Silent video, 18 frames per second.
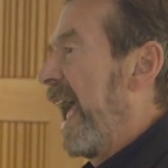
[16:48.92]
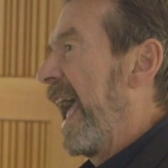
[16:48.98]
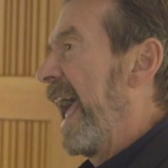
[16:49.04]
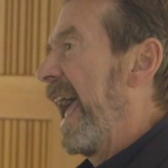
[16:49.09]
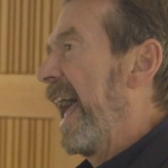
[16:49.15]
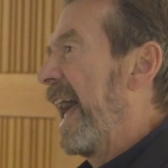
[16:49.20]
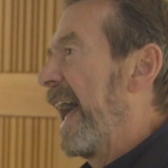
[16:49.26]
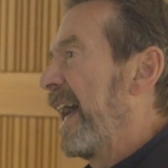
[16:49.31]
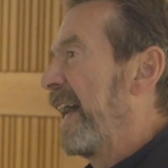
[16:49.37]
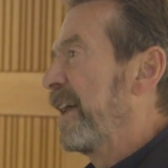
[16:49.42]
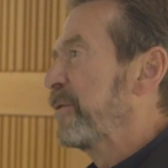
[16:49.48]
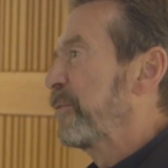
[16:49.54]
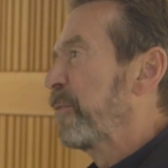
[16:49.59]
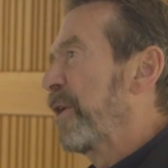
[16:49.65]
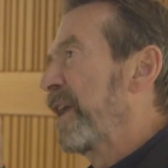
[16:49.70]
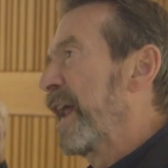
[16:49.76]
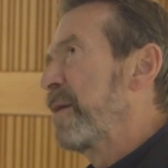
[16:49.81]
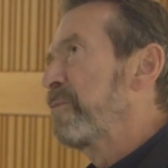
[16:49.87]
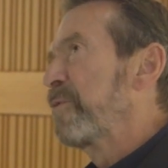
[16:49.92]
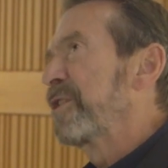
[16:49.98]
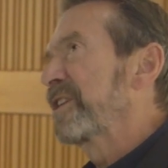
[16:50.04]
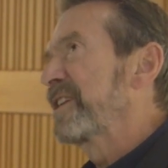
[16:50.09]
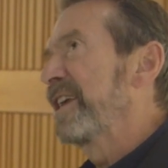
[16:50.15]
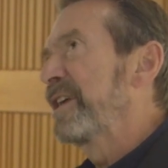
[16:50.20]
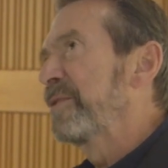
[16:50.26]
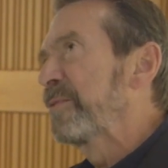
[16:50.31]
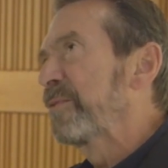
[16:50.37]
And when I'm
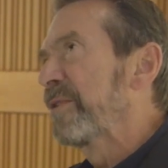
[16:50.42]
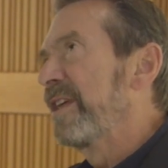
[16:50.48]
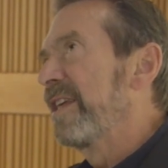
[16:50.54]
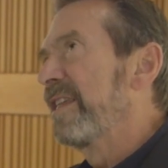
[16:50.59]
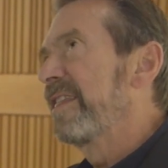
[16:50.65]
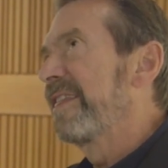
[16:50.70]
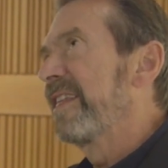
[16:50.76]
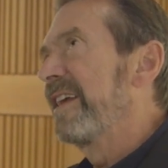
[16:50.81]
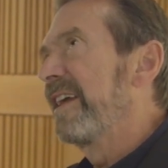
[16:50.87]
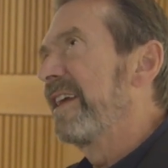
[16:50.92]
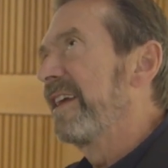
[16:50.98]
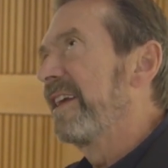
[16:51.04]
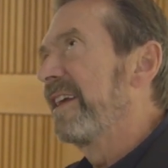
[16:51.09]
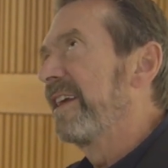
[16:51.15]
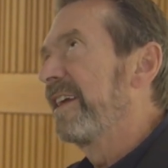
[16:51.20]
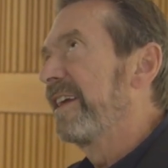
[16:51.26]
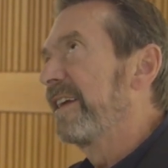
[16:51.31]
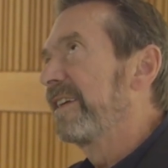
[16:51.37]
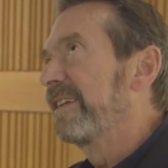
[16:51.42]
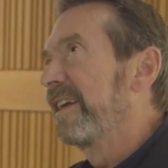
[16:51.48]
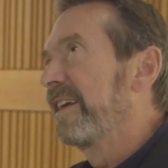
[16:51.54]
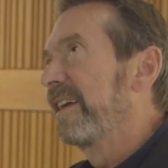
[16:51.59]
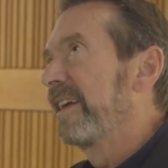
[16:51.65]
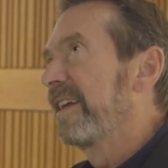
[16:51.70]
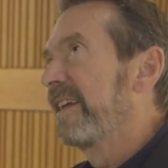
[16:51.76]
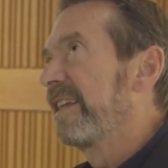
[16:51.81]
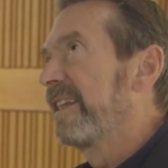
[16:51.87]
working with the
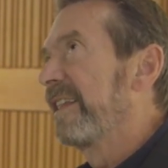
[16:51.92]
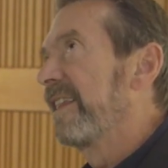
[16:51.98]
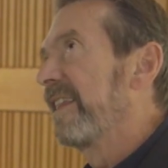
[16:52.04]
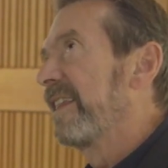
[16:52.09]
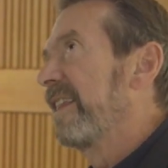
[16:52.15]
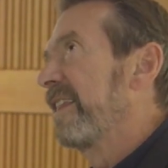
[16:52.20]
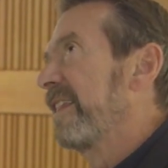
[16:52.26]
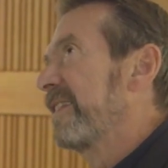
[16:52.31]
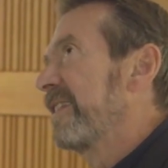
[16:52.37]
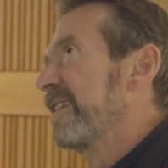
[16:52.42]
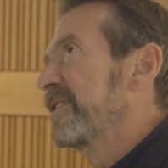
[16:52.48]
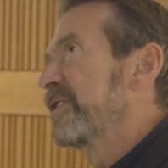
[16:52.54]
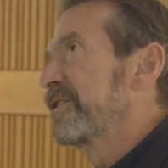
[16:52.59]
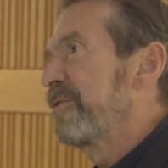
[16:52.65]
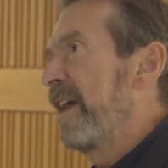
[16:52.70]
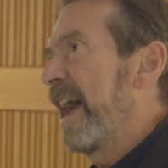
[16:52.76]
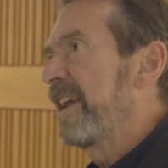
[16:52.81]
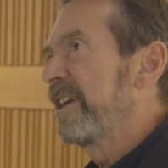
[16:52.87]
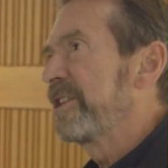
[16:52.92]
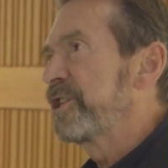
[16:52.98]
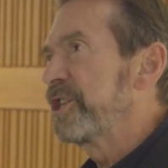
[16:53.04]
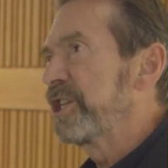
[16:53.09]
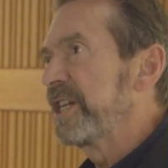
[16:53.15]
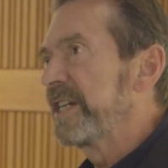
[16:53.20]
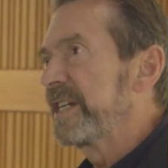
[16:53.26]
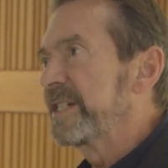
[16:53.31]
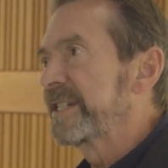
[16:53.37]
the
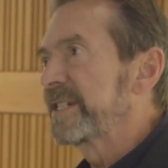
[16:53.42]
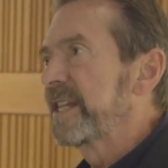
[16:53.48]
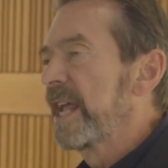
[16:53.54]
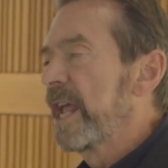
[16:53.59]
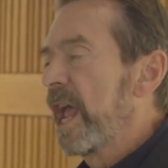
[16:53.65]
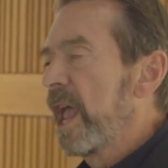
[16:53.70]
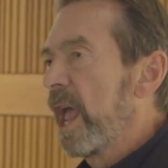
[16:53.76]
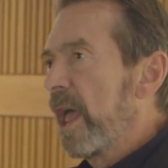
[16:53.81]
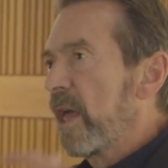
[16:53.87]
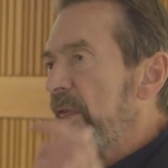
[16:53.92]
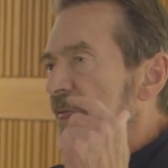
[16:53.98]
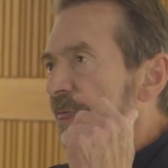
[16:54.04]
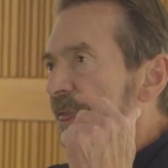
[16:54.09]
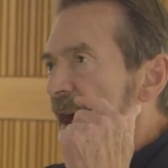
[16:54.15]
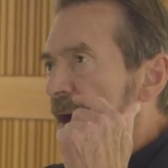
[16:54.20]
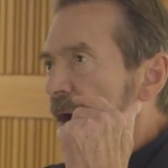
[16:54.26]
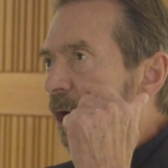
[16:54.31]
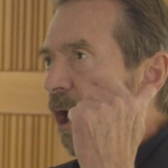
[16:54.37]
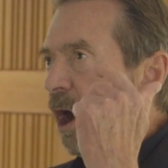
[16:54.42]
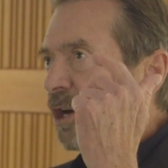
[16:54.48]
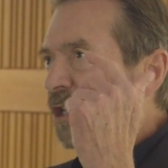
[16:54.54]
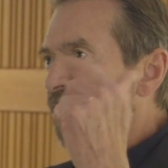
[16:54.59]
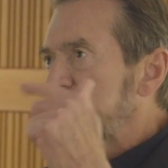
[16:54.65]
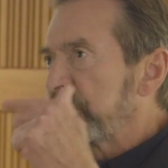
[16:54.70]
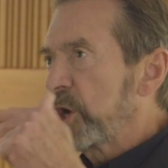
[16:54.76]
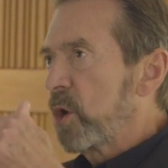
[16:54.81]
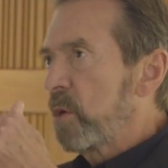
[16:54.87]
strategies, there are
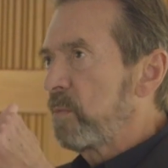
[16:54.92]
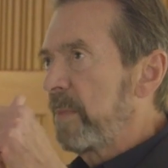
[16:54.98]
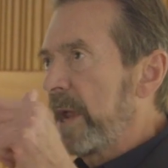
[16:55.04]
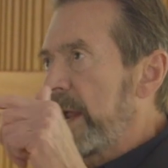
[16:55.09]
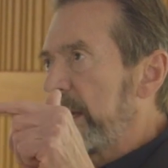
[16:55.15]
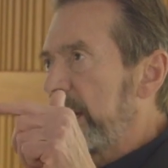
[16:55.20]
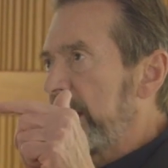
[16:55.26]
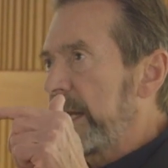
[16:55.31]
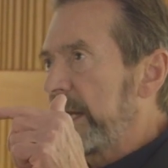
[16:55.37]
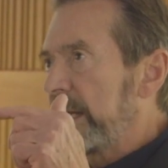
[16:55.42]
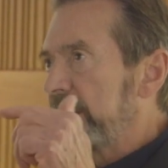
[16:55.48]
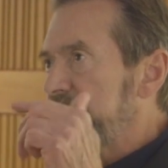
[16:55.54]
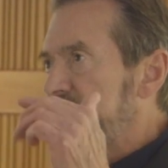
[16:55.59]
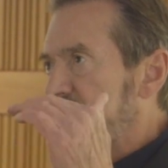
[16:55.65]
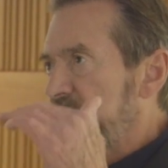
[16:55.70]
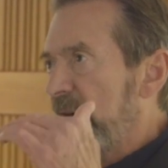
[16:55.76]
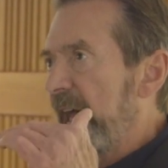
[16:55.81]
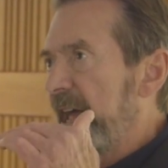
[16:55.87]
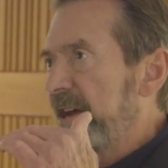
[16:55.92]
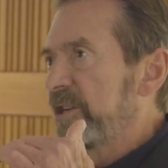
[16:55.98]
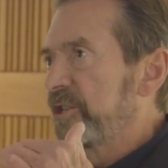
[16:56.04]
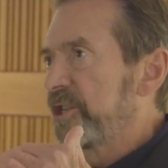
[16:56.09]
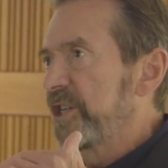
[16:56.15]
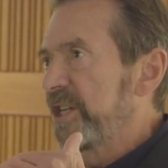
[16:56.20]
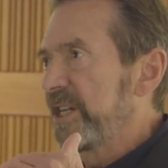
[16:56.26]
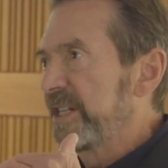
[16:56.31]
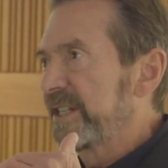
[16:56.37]
so many
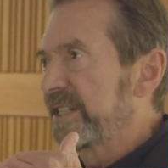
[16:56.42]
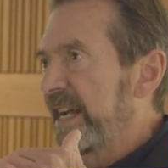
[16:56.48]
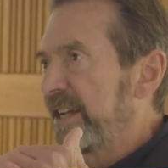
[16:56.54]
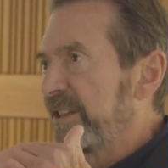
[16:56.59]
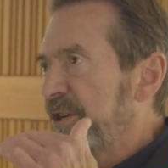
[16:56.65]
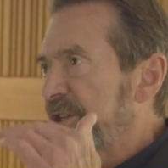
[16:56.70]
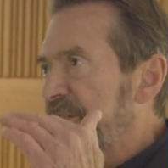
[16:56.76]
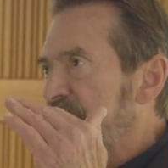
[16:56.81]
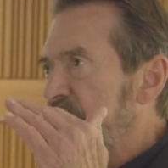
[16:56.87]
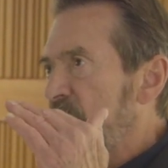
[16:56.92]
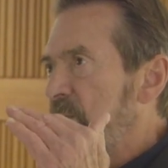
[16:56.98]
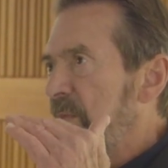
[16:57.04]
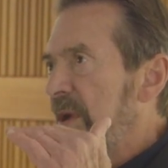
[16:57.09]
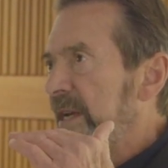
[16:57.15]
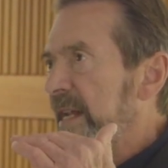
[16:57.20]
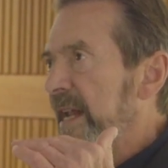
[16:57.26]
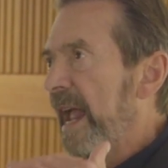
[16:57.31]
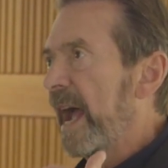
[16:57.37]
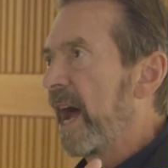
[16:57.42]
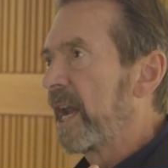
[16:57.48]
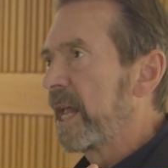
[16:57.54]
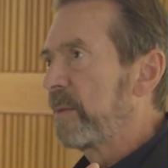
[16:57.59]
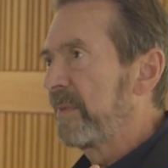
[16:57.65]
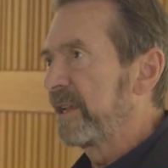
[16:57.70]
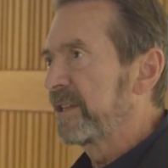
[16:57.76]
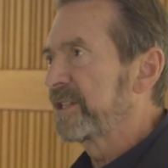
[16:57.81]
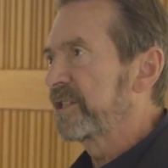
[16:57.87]
strategies and there's so many
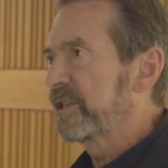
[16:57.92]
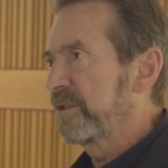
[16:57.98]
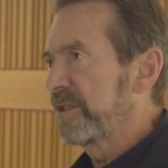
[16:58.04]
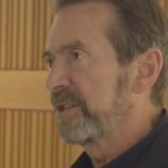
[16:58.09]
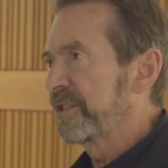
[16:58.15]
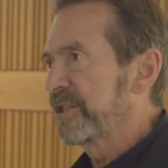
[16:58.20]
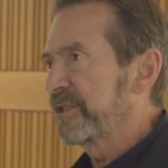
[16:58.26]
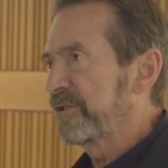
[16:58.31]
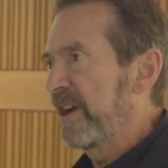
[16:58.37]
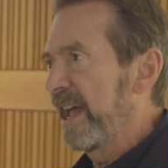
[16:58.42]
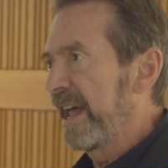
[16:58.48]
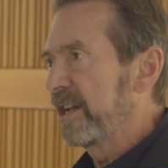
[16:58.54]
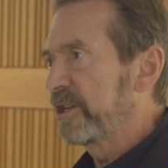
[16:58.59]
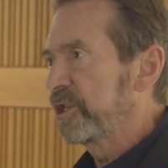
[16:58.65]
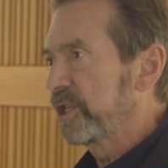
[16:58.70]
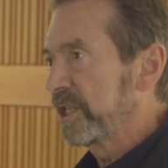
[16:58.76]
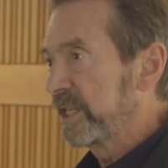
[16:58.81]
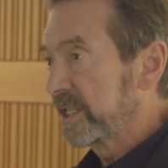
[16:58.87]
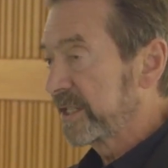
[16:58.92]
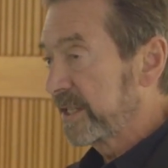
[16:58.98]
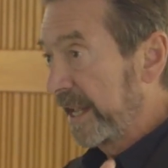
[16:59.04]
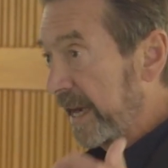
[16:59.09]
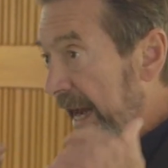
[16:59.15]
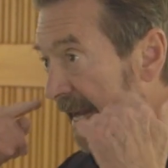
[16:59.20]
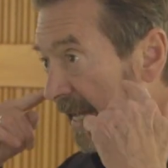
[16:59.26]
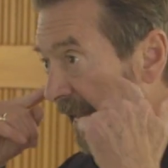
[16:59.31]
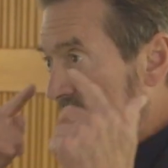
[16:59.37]
elements to the strategies
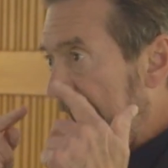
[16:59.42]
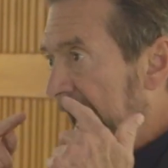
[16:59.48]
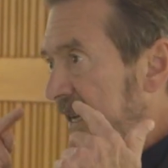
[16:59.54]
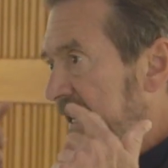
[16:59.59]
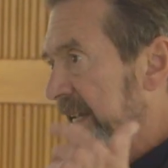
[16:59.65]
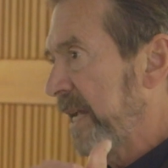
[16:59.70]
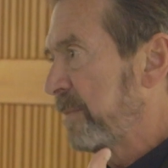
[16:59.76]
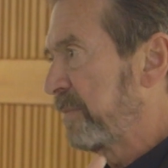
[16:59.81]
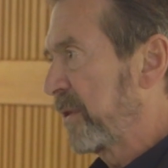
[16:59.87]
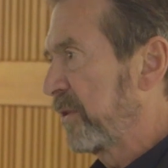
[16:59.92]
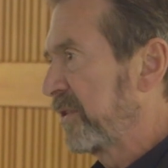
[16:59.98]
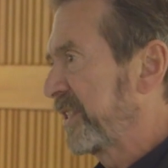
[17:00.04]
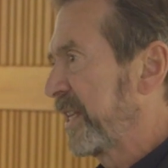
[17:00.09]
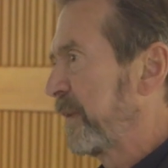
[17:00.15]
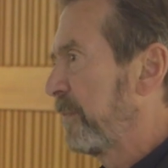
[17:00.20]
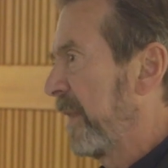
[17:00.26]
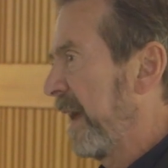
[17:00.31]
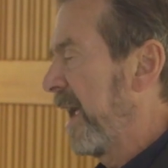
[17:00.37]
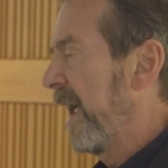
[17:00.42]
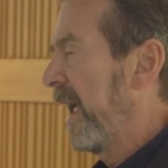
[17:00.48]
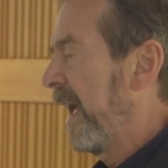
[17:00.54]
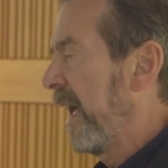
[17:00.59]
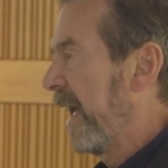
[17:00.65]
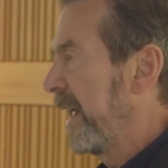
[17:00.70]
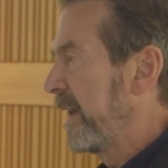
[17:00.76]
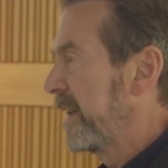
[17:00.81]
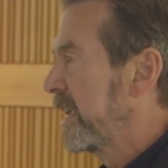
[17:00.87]
that I can't keep those in my
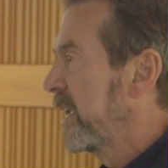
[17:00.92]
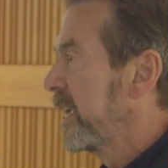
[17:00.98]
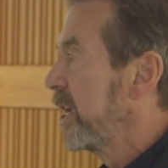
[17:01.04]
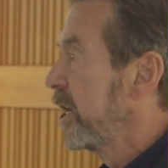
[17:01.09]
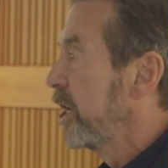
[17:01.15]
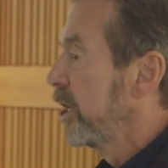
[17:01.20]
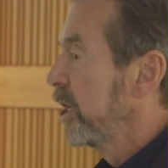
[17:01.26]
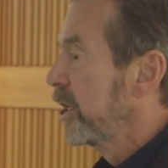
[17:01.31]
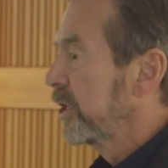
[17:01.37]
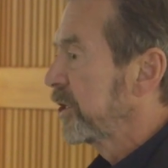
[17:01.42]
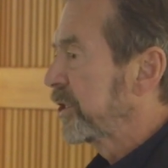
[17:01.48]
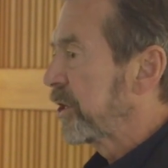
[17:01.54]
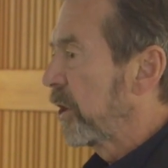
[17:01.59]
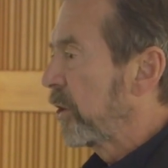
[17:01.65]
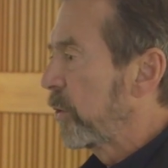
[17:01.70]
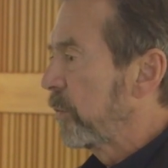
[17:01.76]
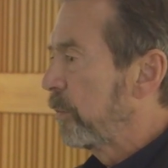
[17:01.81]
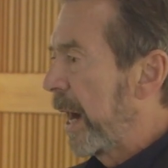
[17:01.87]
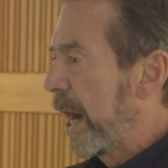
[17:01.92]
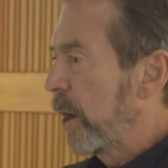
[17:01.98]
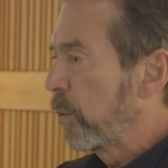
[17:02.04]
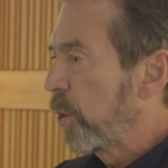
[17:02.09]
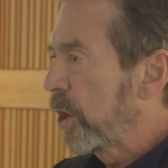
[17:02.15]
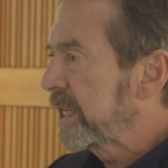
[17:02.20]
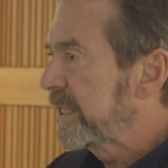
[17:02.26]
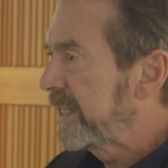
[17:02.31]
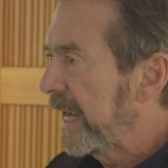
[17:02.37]
head. So my
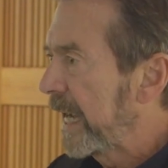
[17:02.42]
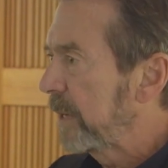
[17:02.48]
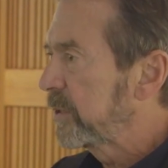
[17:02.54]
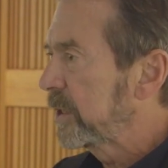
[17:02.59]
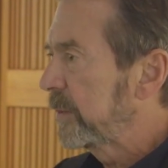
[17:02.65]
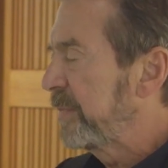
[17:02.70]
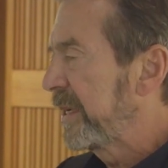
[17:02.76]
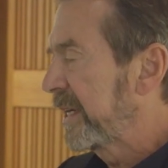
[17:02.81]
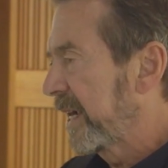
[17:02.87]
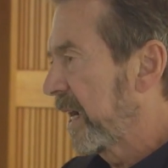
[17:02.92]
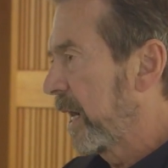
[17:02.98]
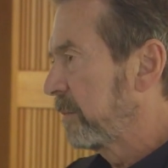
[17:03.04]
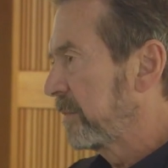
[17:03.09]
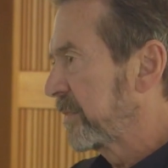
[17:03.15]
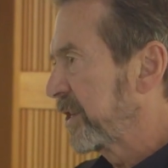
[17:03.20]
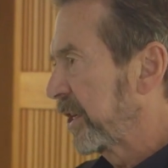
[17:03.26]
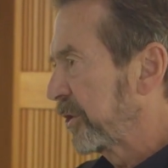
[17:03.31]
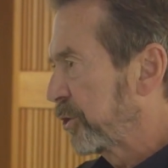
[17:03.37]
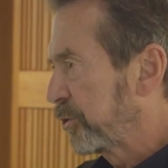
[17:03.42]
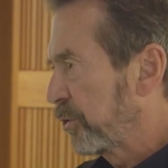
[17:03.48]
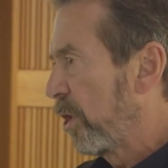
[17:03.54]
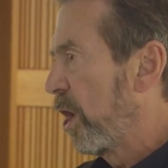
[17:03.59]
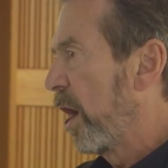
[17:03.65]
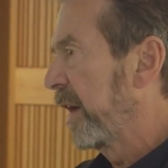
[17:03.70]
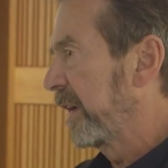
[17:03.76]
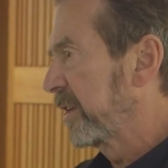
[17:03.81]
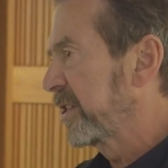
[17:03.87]
work table becomes a
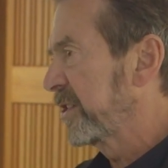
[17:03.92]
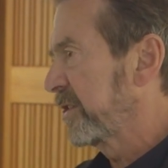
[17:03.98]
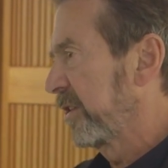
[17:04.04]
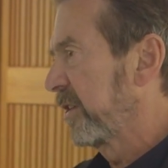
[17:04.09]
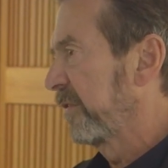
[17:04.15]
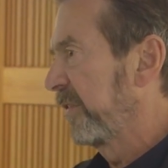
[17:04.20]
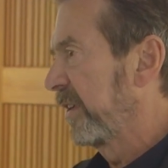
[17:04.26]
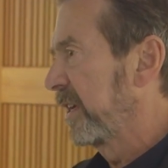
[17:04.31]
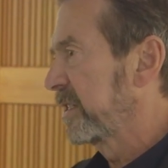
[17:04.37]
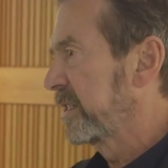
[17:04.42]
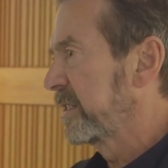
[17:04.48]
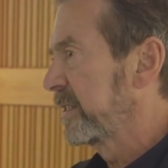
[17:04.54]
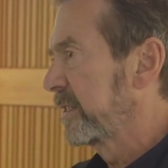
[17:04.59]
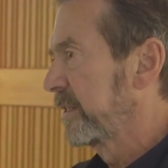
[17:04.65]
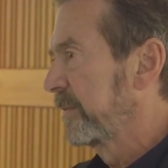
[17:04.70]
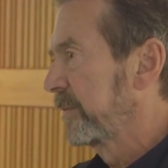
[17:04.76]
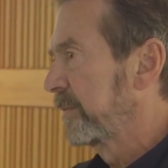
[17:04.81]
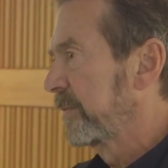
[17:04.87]
drawing surface.